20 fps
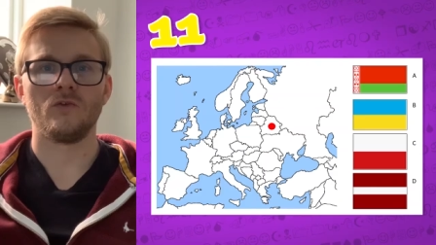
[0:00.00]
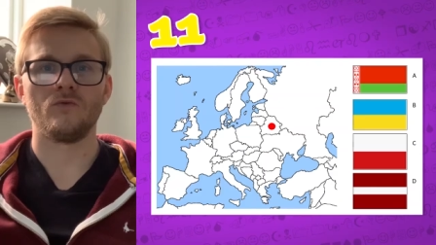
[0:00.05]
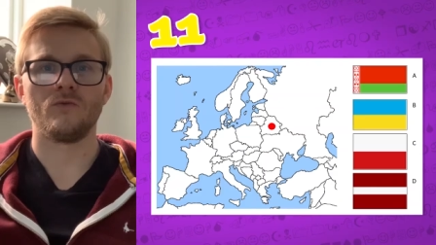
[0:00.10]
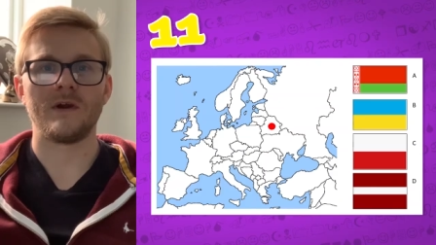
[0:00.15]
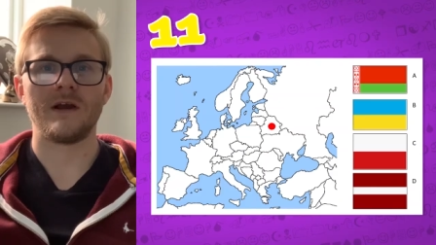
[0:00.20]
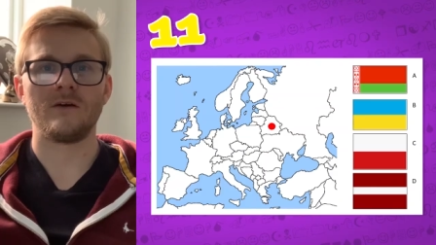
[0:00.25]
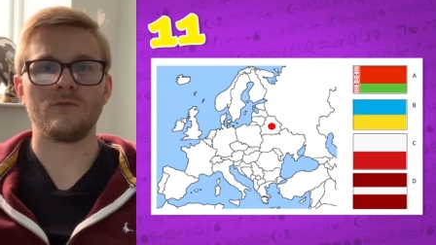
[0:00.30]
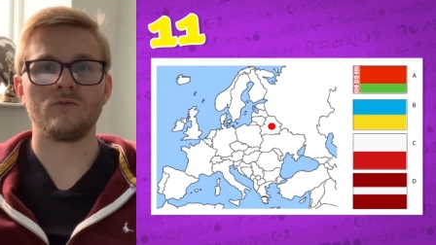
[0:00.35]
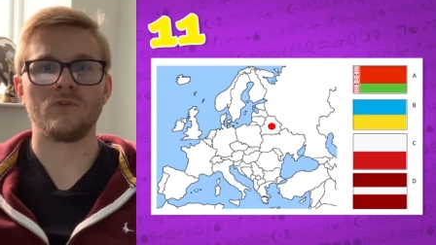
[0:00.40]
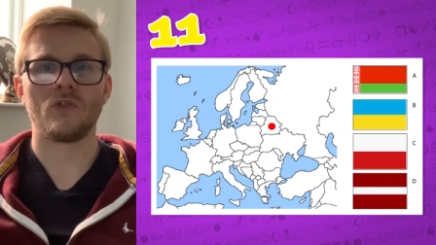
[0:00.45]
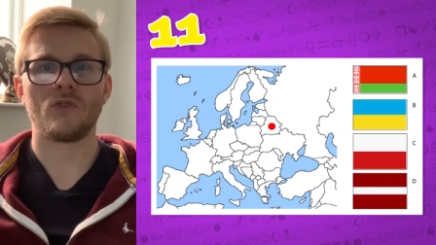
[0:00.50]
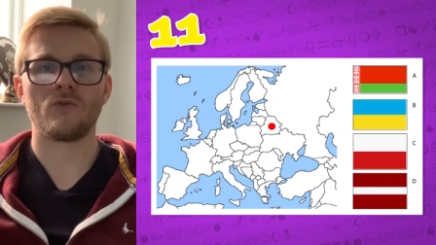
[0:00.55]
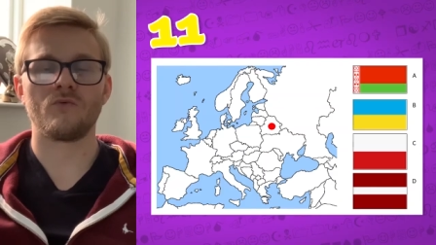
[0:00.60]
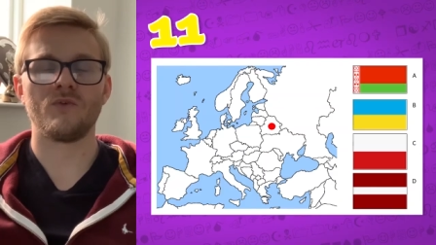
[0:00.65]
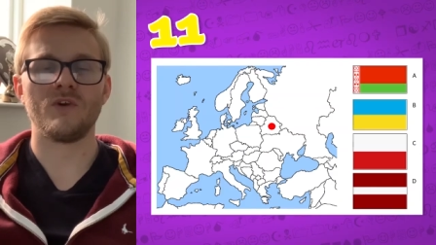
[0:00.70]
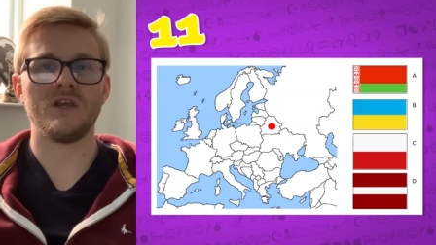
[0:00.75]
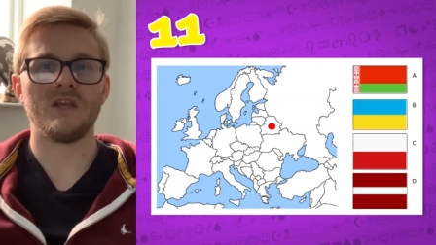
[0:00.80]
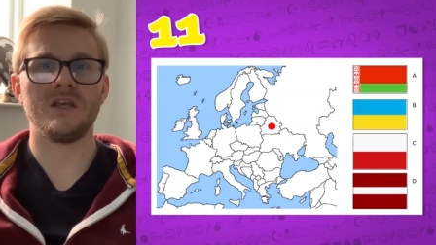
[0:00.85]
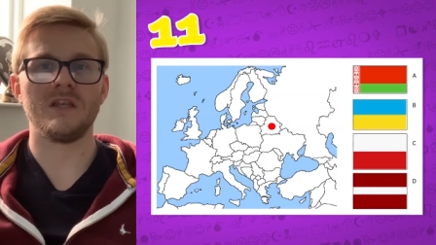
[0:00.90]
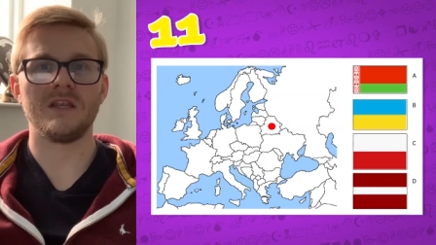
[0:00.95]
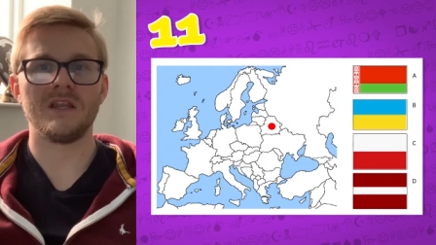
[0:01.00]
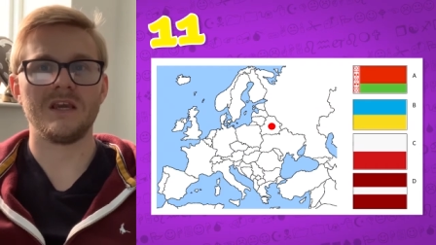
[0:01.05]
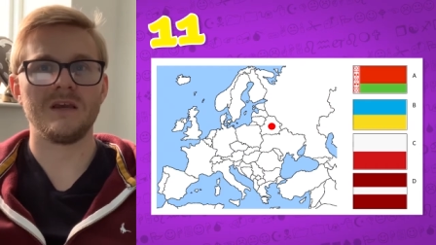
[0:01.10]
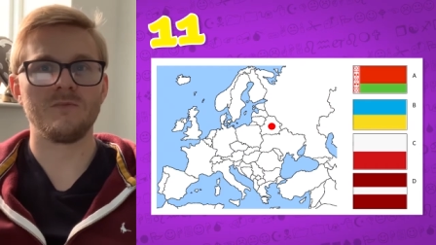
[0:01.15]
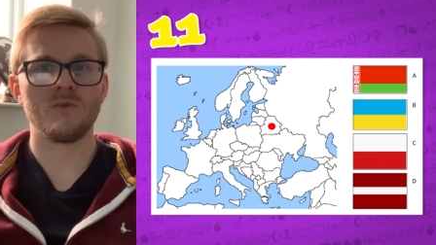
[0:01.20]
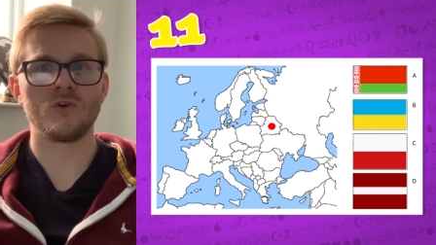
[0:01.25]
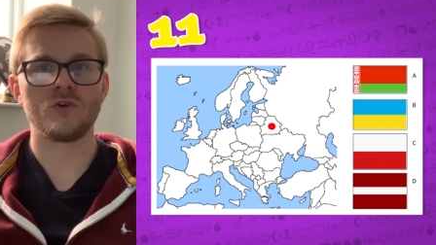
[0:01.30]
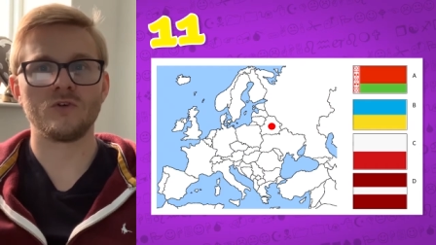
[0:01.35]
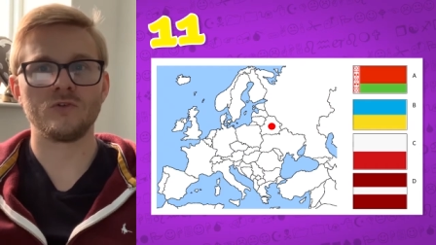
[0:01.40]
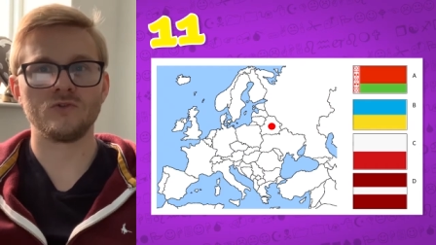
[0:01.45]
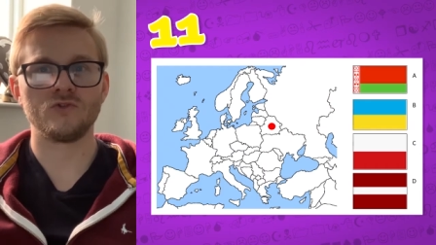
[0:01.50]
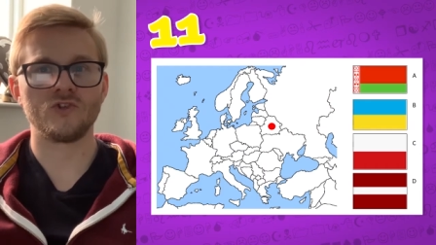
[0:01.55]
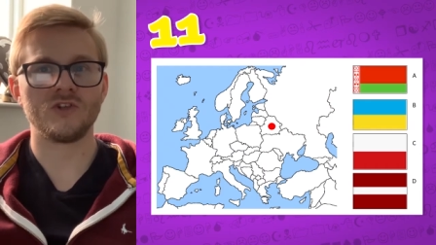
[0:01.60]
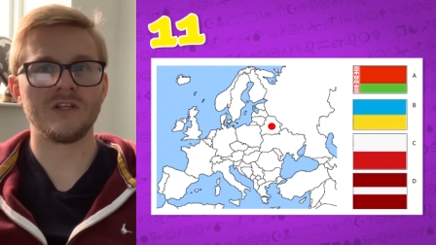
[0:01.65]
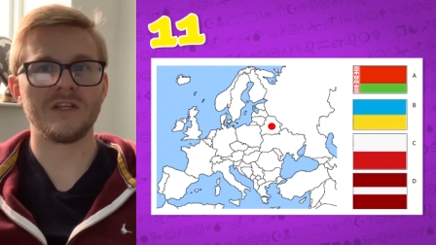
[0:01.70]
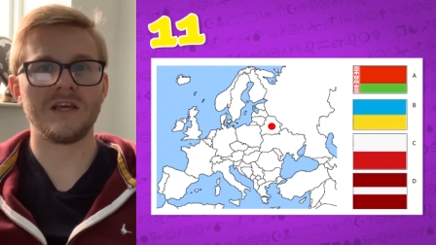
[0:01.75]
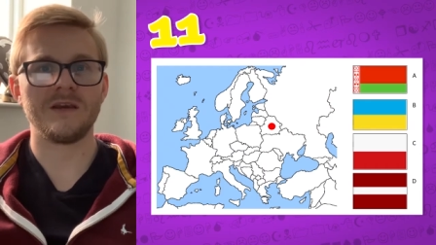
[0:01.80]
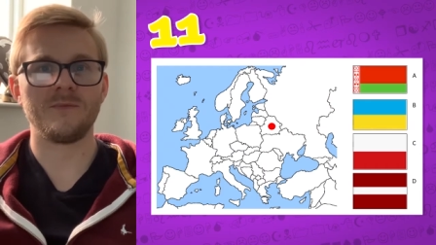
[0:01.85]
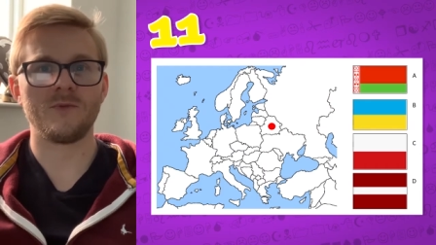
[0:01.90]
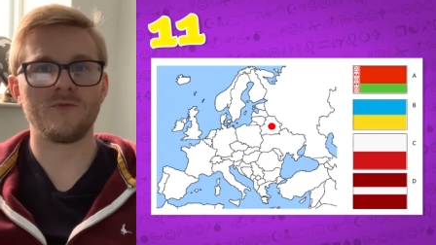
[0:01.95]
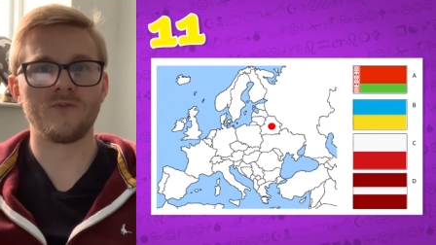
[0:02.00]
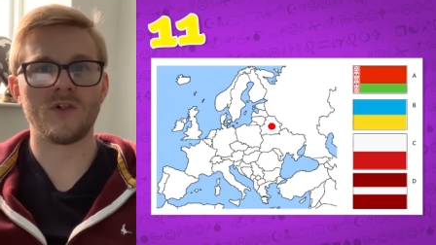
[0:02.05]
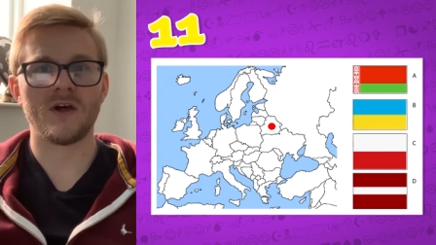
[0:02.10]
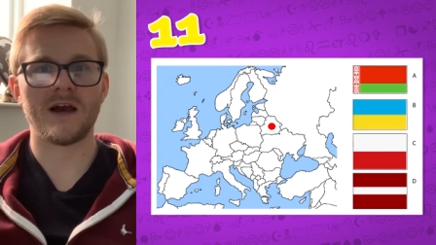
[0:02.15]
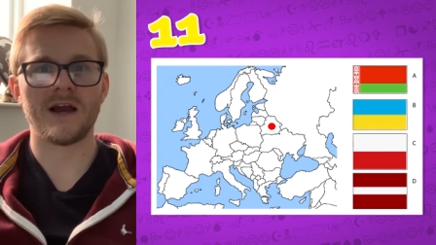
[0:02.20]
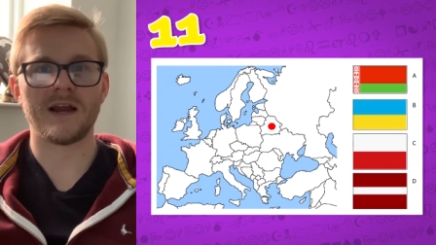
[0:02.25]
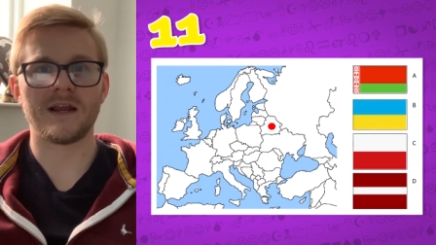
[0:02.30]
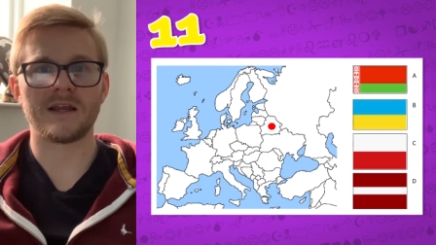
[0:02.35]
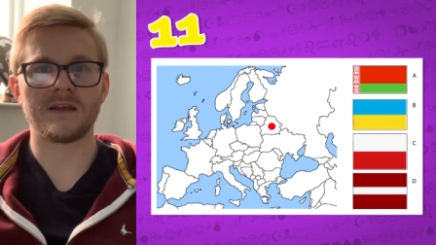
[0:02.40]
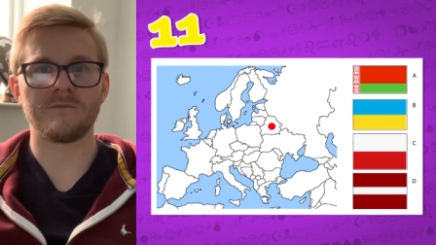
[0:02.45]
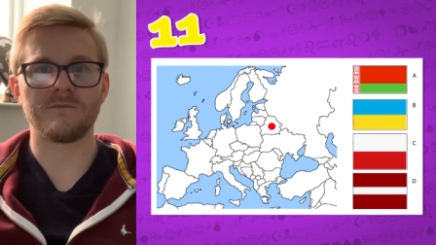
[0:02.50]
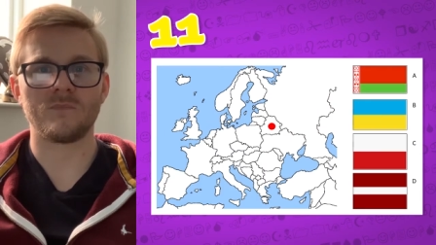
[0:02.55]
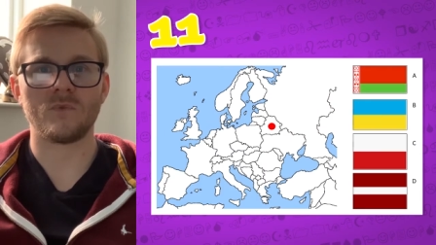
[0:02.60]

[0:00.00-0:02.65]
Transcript: Round 3. Name the country, name the flag.